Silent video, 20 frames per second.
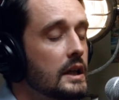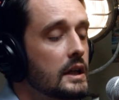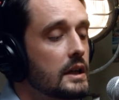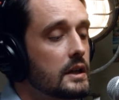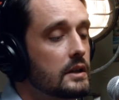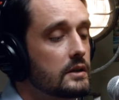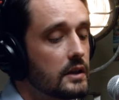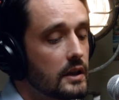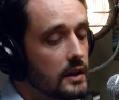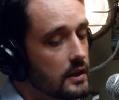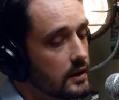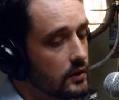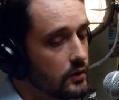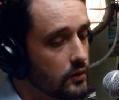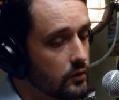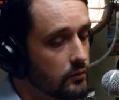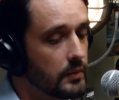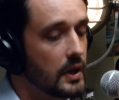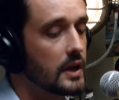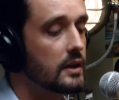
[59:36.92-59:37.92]
It's like,
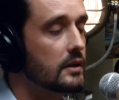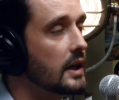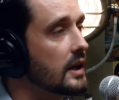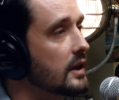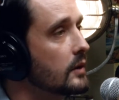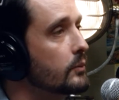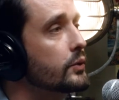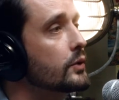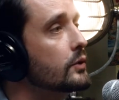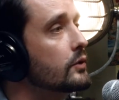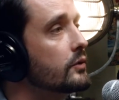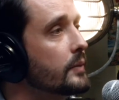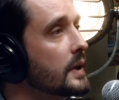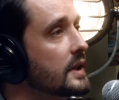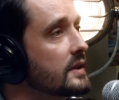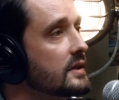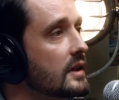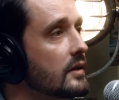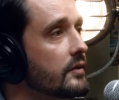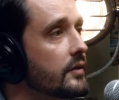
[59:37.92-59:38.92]
I can prove
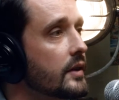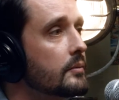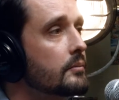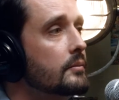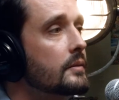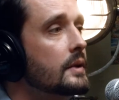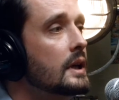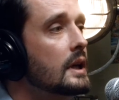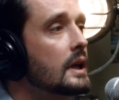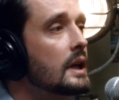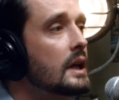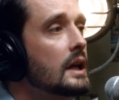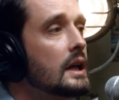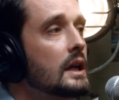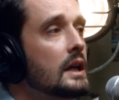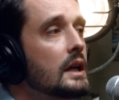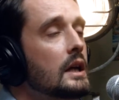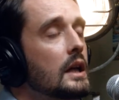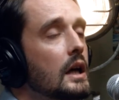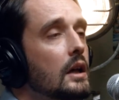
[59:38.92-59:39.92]
myself. A
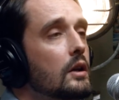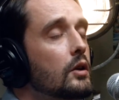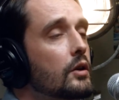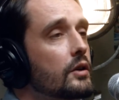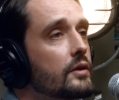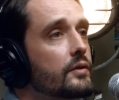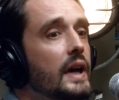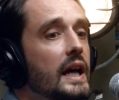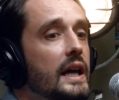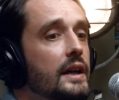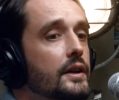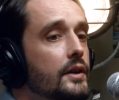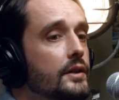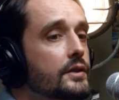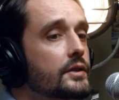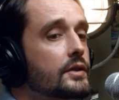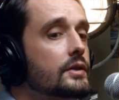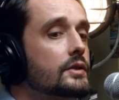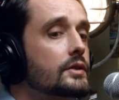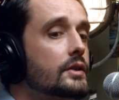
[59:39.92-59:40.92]
lot of
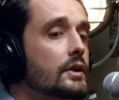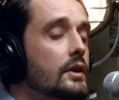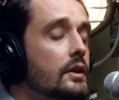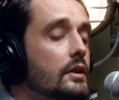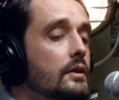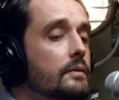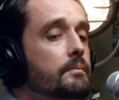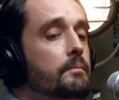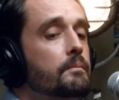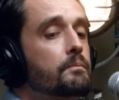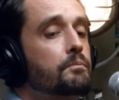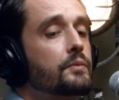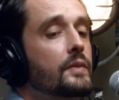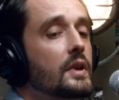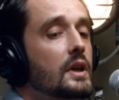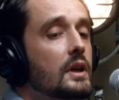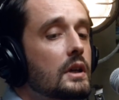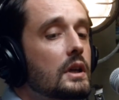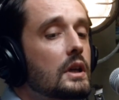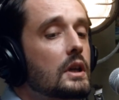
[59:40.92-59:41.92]
headhunters are
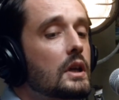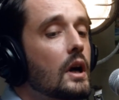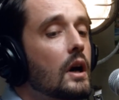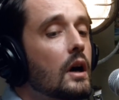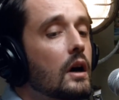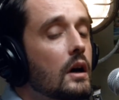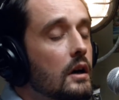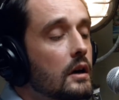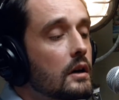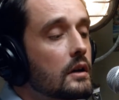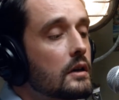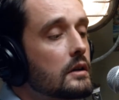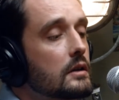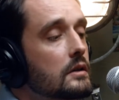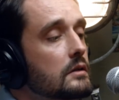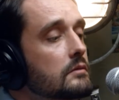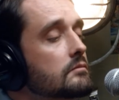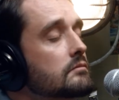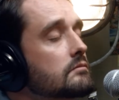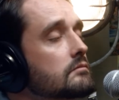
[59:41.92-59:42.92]
young
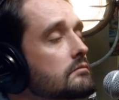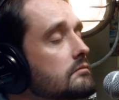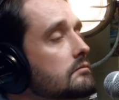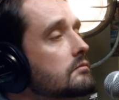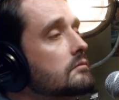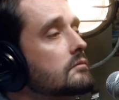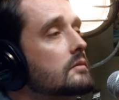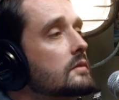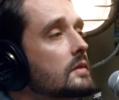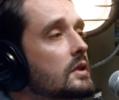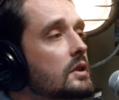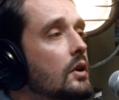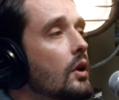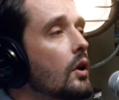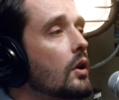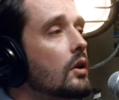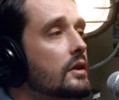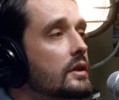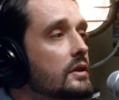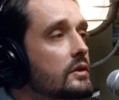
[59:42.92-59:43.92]

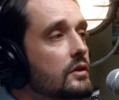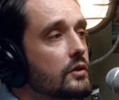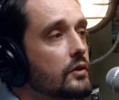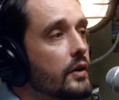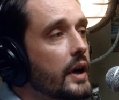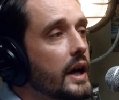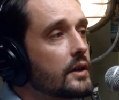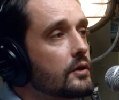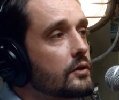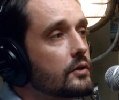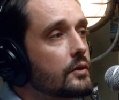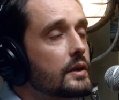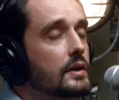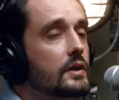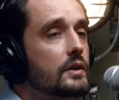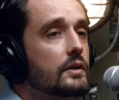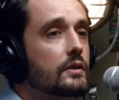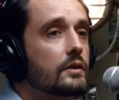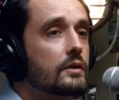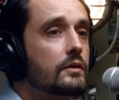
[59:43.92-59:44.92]
college
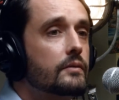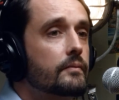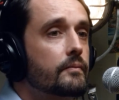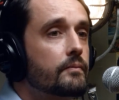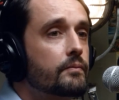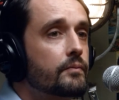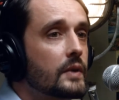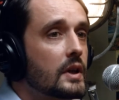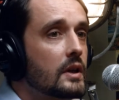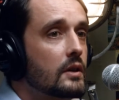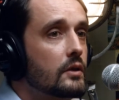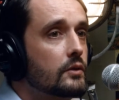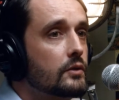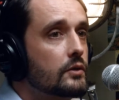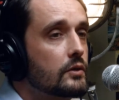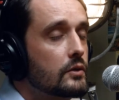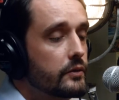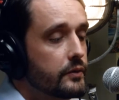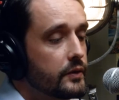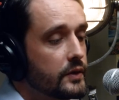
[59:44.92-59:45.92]
graduates,
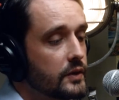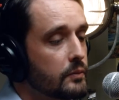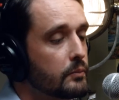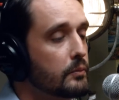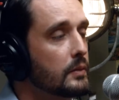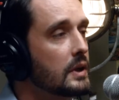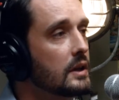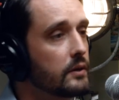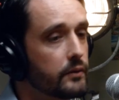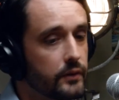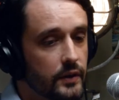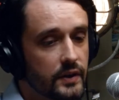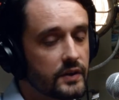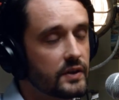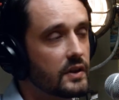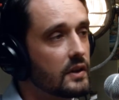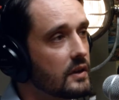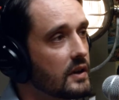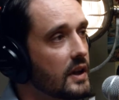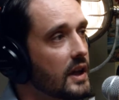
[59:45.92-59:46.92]
so if it's me
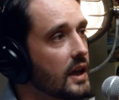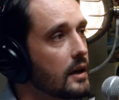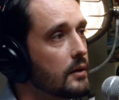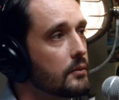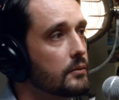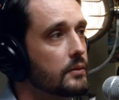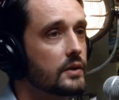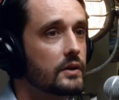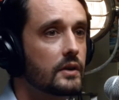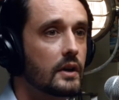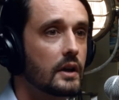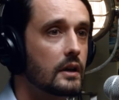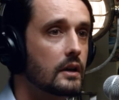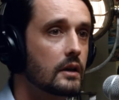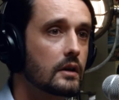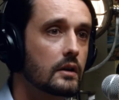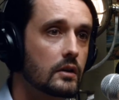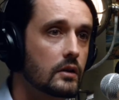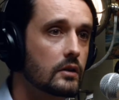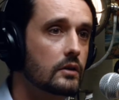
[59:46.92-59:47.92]
versus them, it's like,
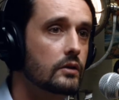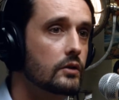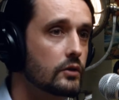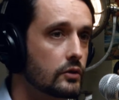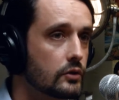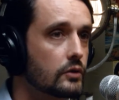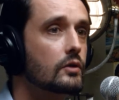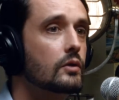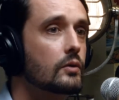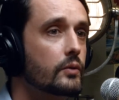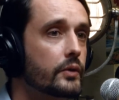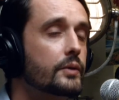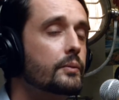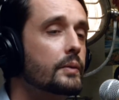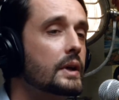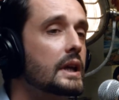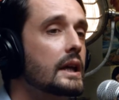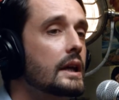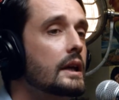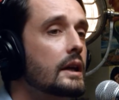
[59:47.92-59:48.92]
you should go with
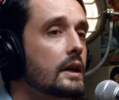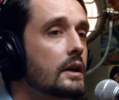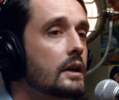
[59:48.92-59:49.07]
me.